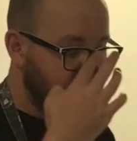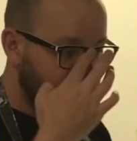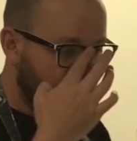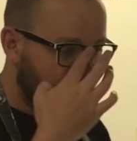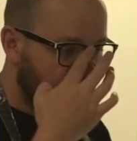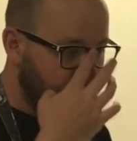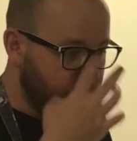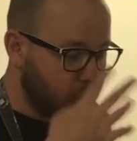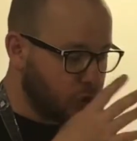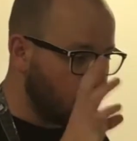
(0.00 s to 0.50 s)
at
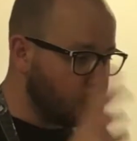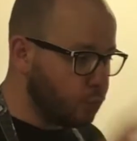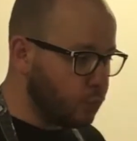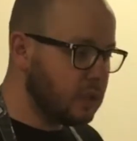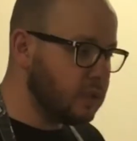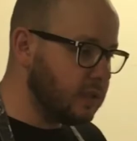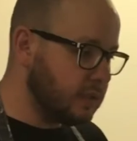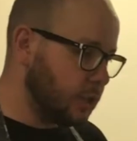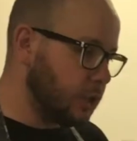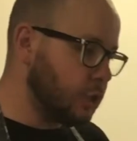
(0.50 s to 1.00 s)
home, but you
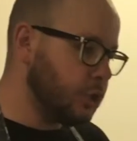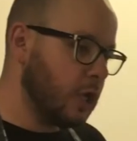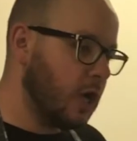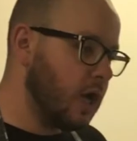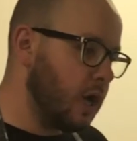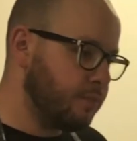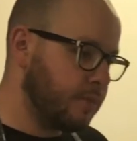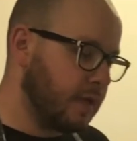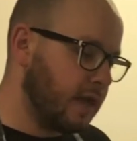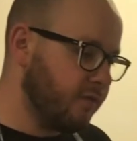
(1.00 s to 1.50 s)
will need a
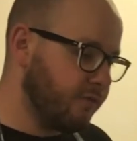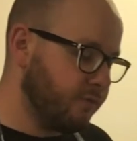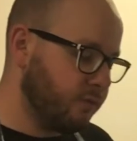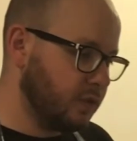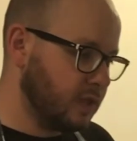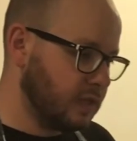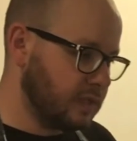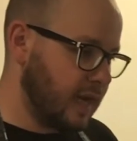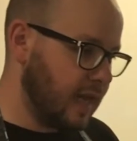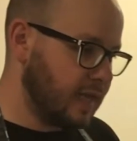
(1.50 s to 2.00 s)
sharp knife
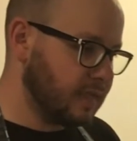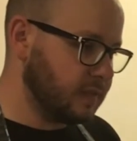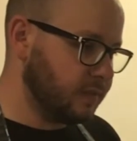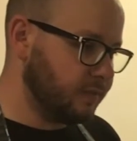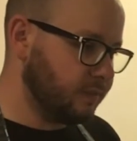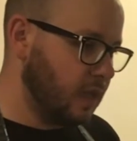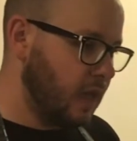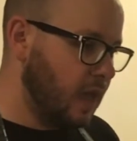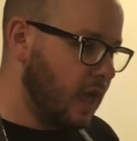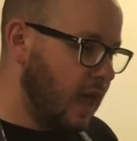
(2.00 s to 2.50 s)
for this
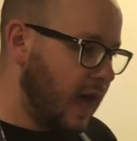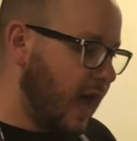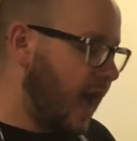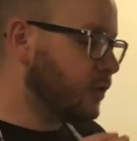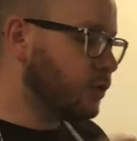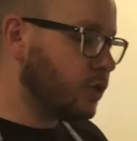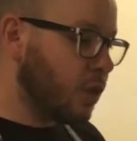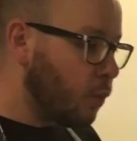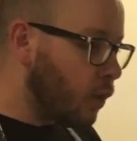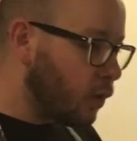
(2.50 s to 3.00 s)
lesson.
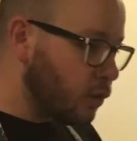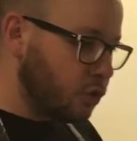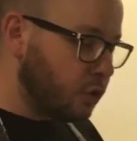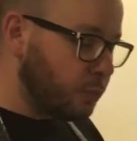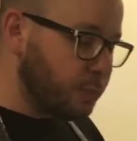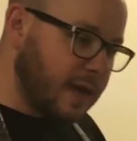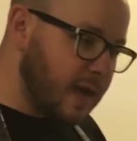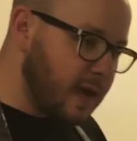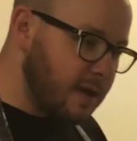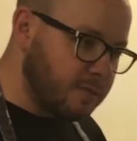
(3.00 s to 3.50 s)
I don't want
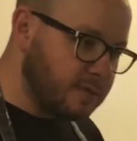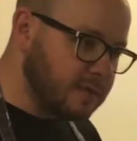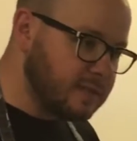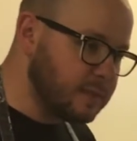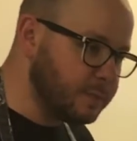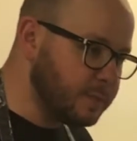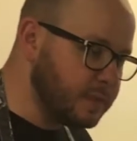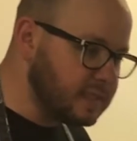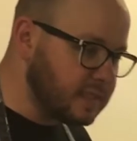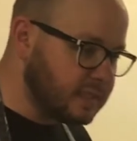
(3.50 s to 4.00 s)
your parents
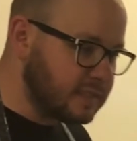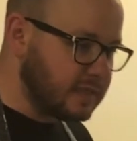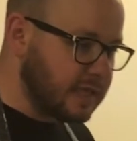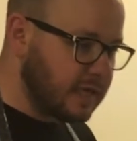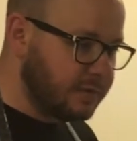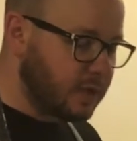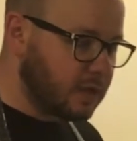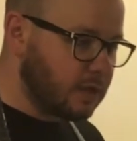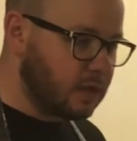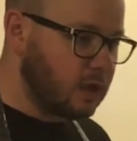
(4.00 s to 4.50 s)
to be sitting
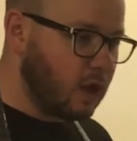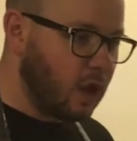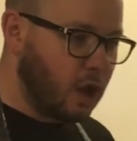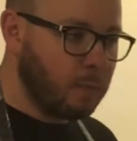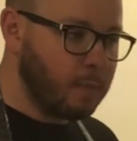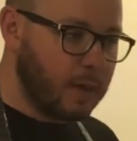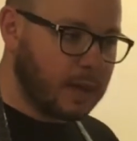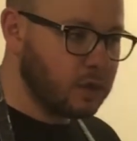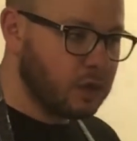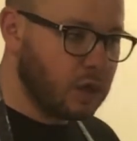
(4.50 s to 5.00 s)
there thinking,
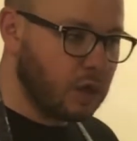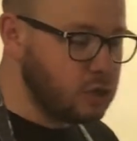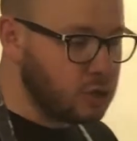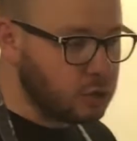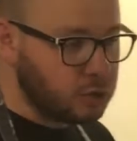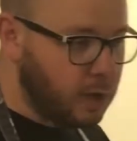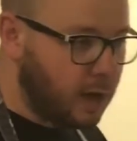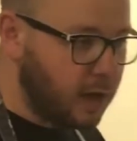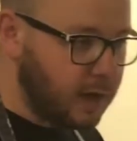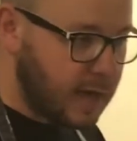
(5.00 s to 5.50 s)
oh my god,
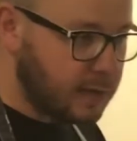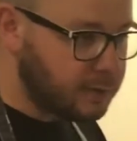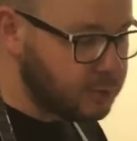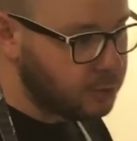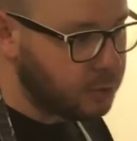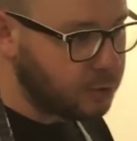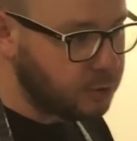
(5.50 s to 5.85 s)
you're not allowed to